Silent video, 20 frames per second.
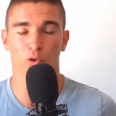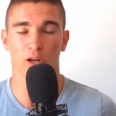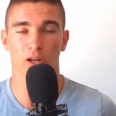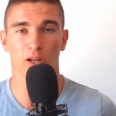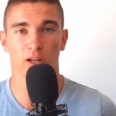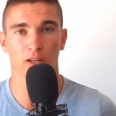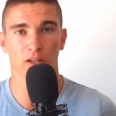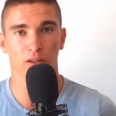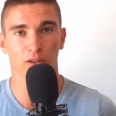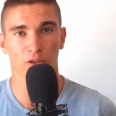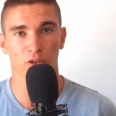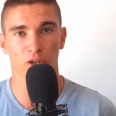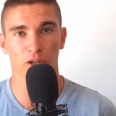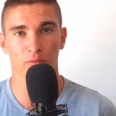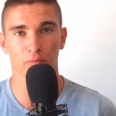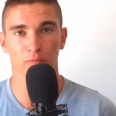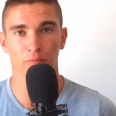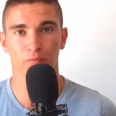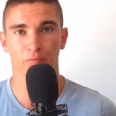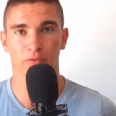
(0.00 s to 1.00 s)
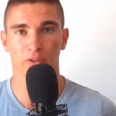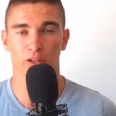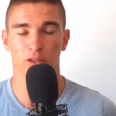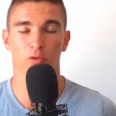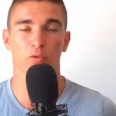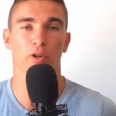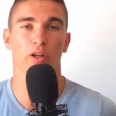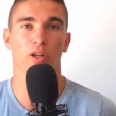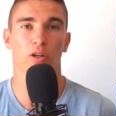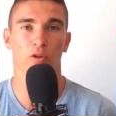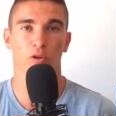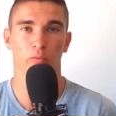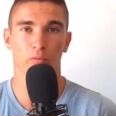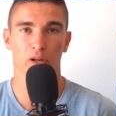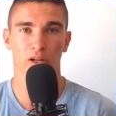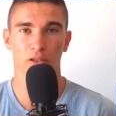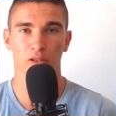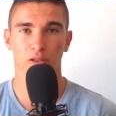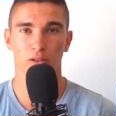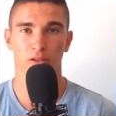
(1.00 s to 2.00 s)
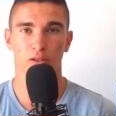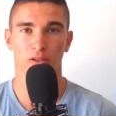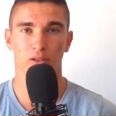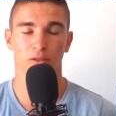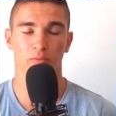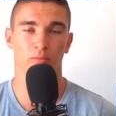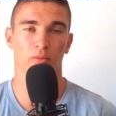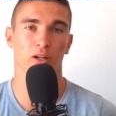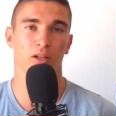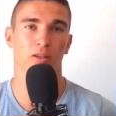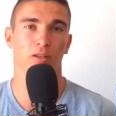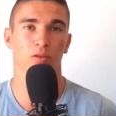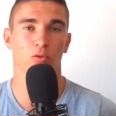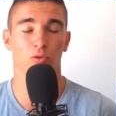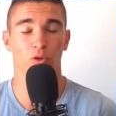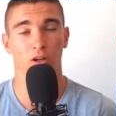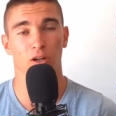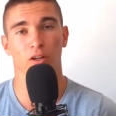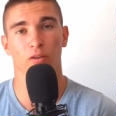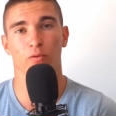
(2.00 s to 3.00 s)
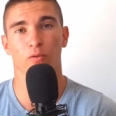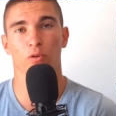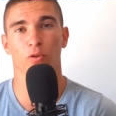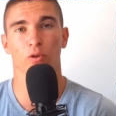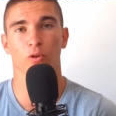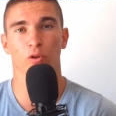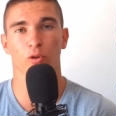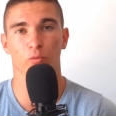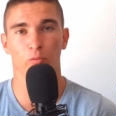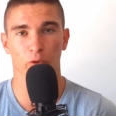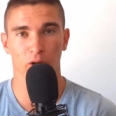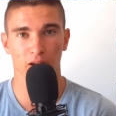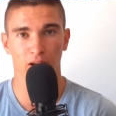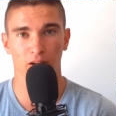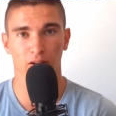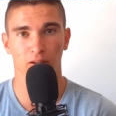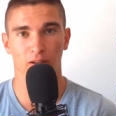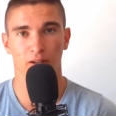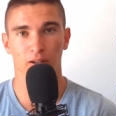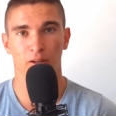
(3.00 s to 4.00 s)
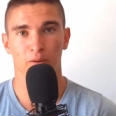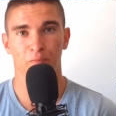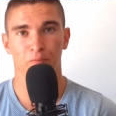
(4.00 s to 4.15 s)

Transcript: training in the gym is training your muscles, but training for your brain